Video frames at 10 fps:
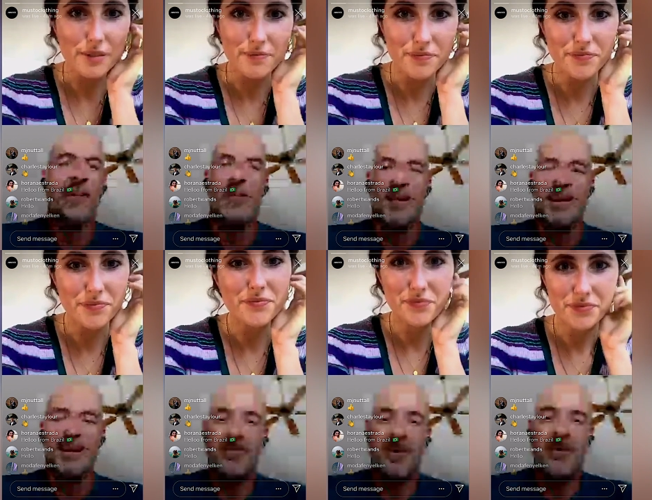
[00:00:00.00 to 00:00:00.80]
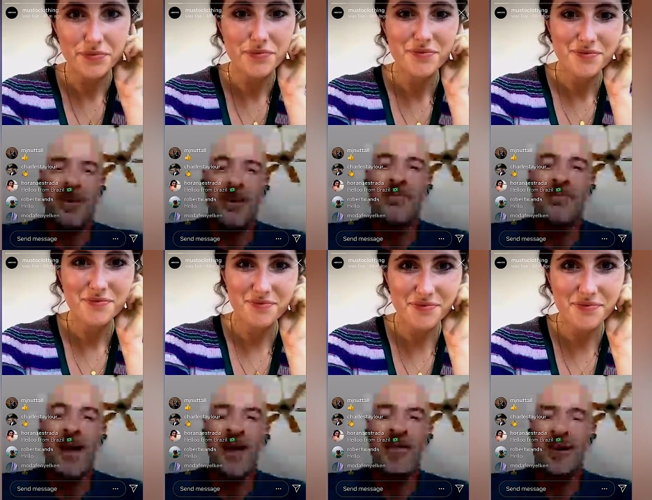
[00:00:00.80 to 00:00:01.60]
Speaker 1: The fun of it, yeah,
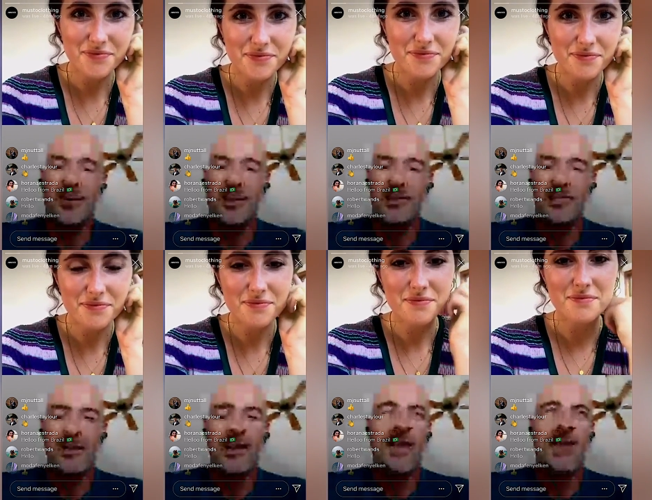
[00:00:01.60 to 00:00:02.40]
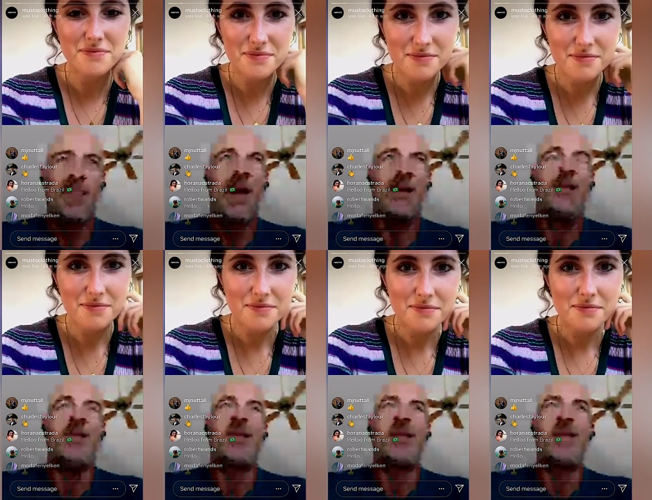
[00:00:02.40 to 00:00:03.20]
totally. Um, and
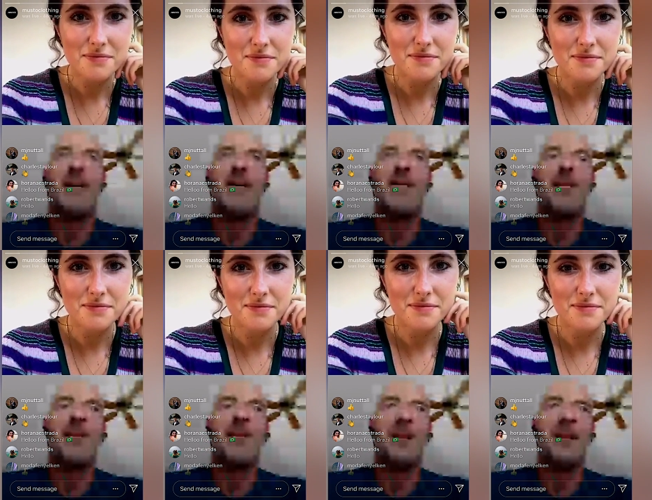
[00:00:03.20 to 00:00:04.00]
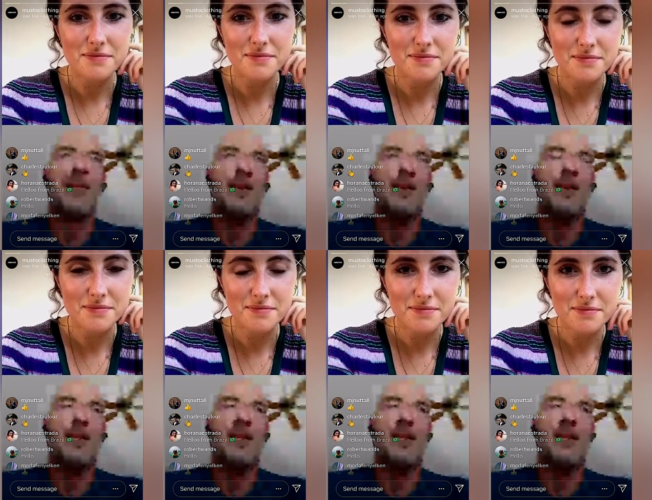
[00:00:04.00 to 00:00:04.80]
subsequently, of course,
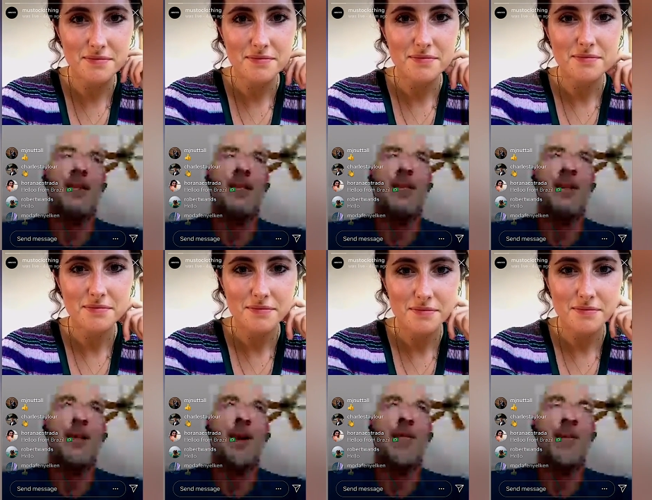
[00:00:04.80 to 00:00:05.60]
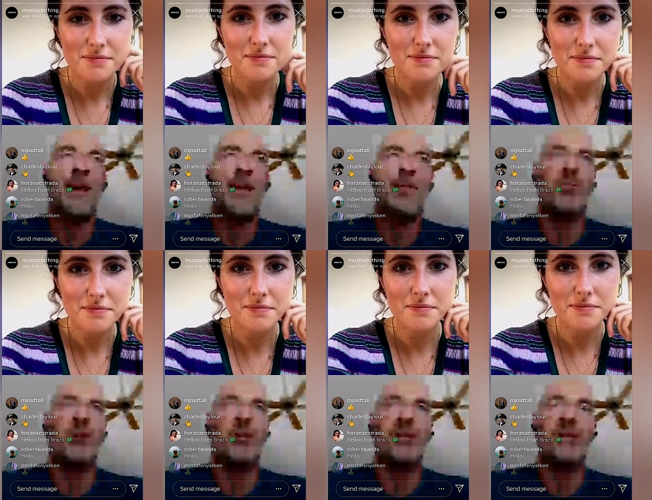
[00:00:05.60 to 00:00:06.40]
you know, having made a career in
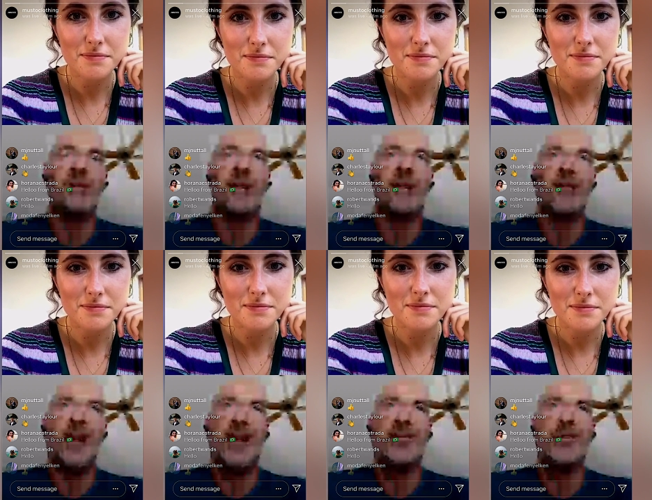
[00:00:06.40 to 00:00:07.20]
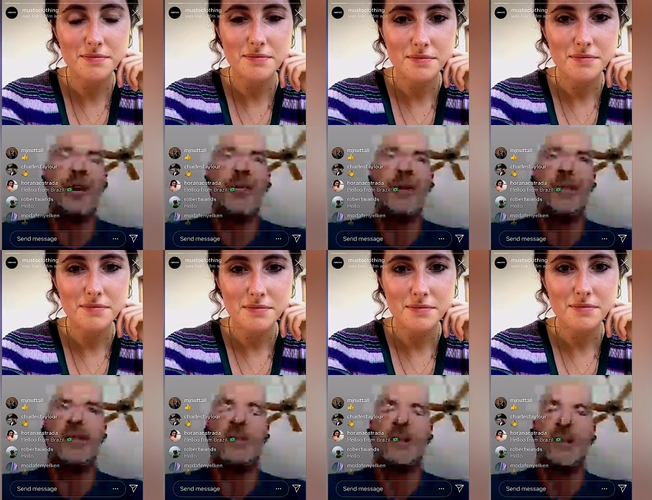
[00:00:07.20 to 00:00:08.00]
sailing and made a career in,
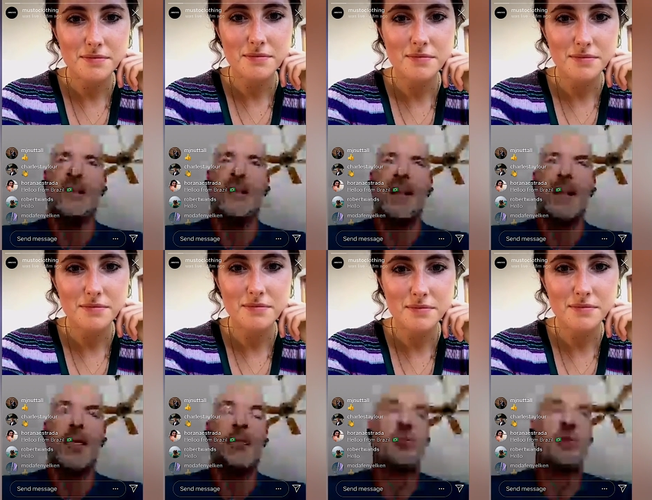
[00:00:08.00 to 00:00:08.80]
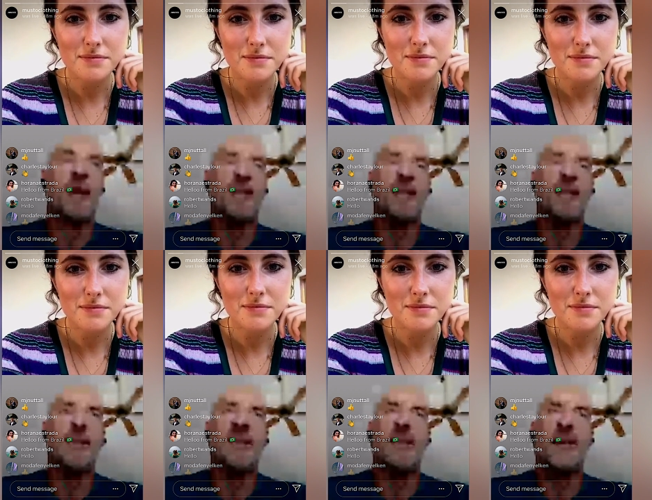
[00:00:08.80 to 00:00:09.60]
in ocean racing,
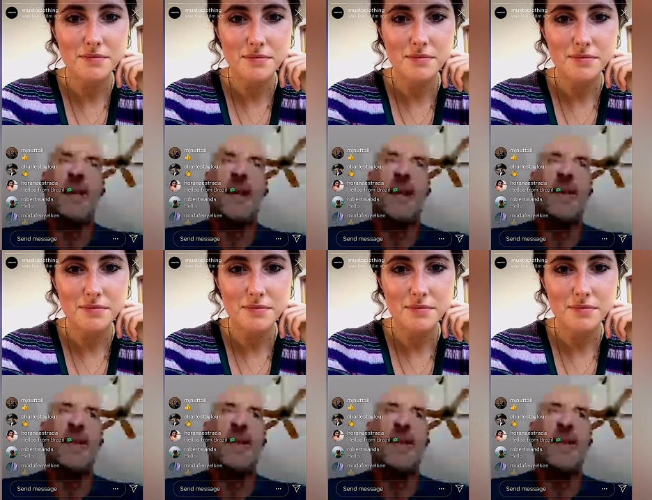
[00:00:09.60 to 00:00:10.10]
it's,